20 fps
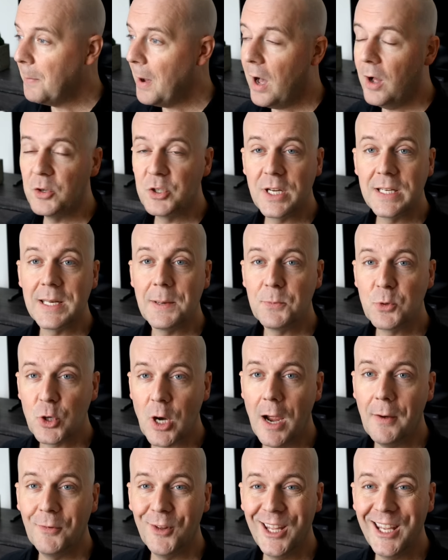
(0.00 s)
I apologize I'm
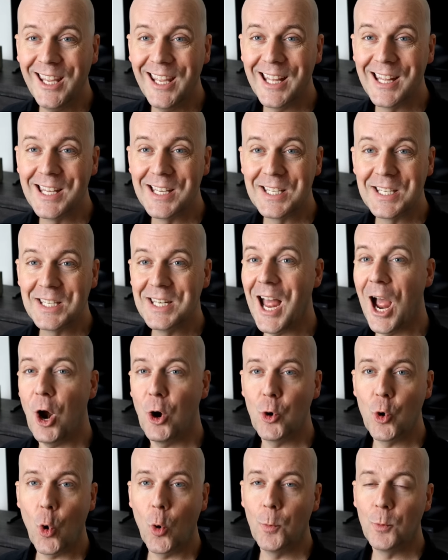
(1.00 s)
traveling. This is not
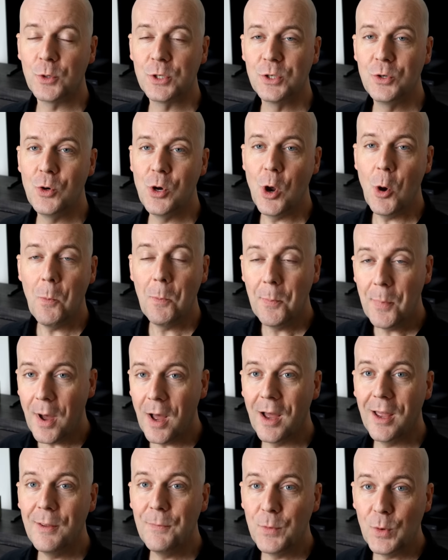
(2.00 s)
our normal studio,
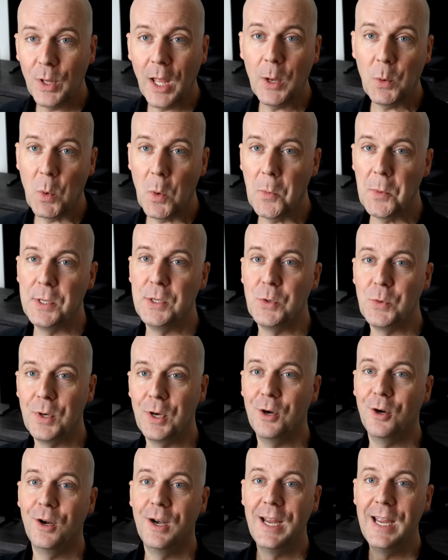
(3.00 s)
but if you like what we do
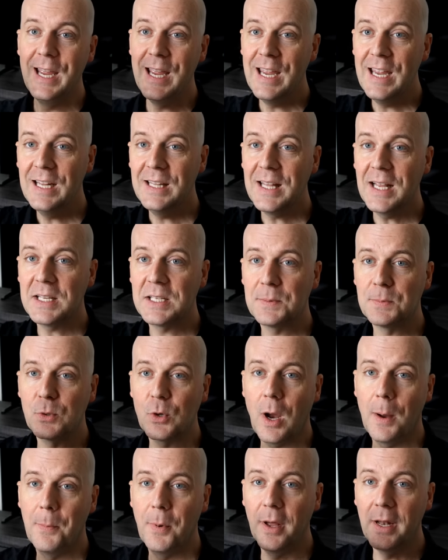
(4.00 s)
here, hit that
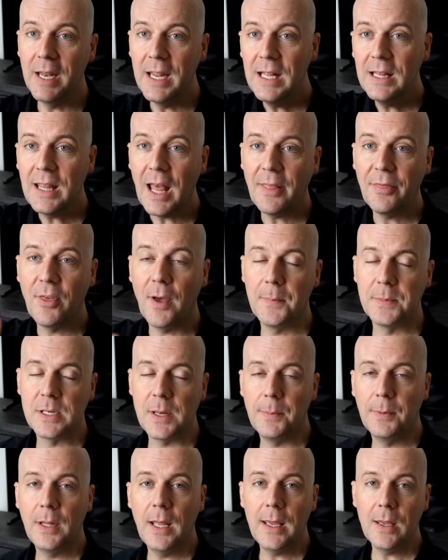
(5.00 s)
subscribe button, hit that
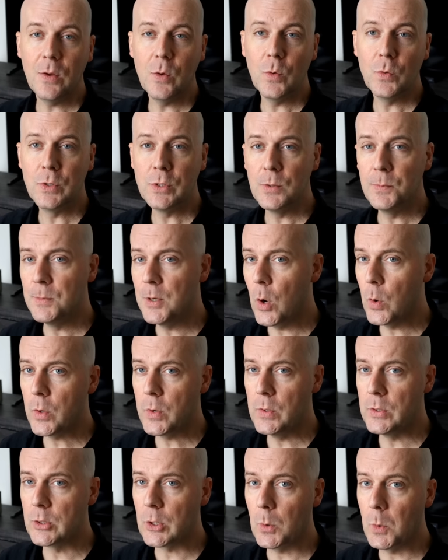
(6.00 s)
thumbs up, let YouTube know
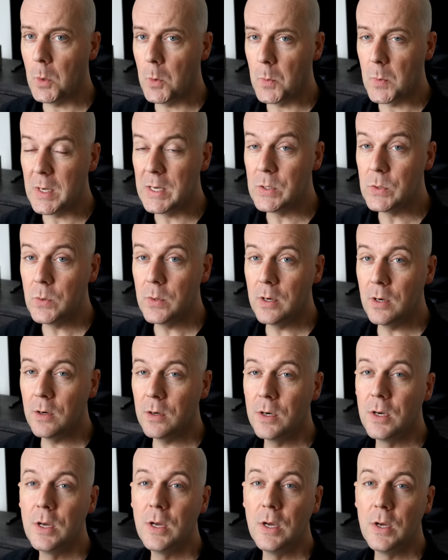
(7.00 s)
you enjoy what we do
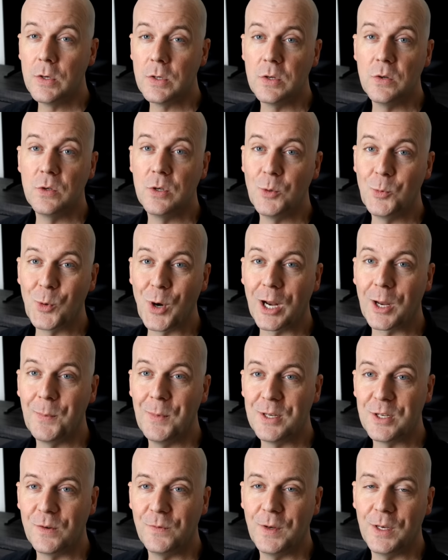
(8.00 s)
here so YouTube
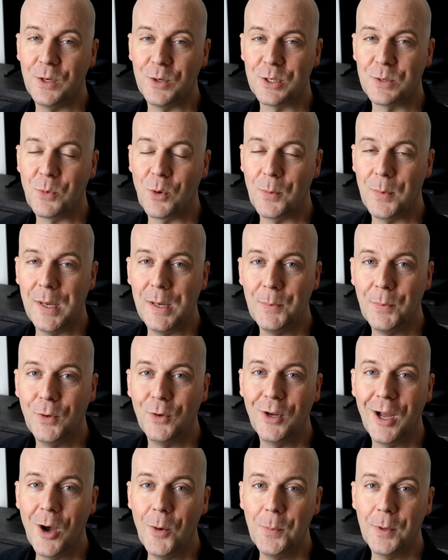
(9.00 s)
recommends our videos to more
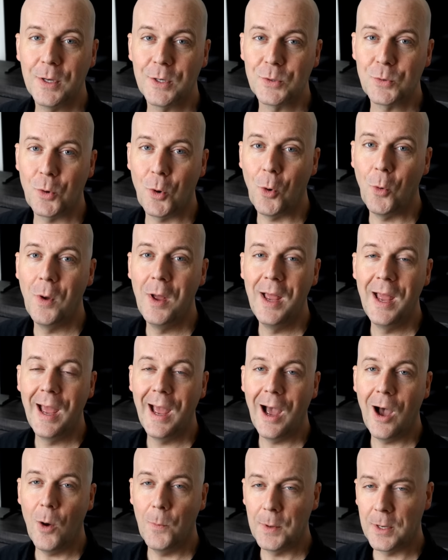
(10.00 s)
people, helping us grow,
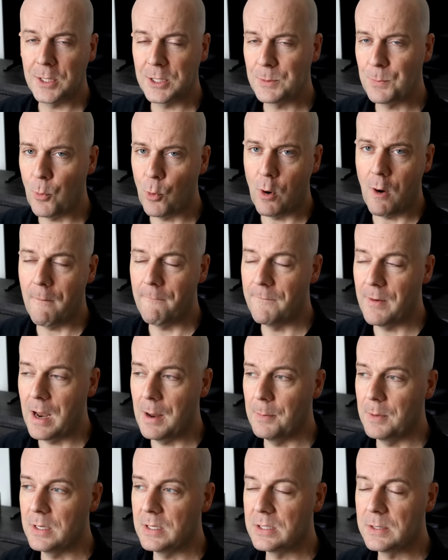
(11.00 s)
helping us support our
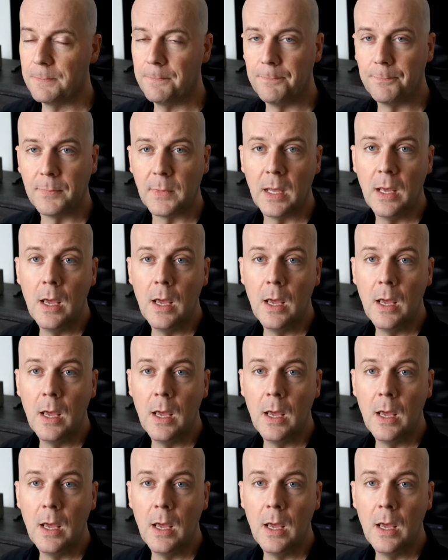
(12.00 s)
families.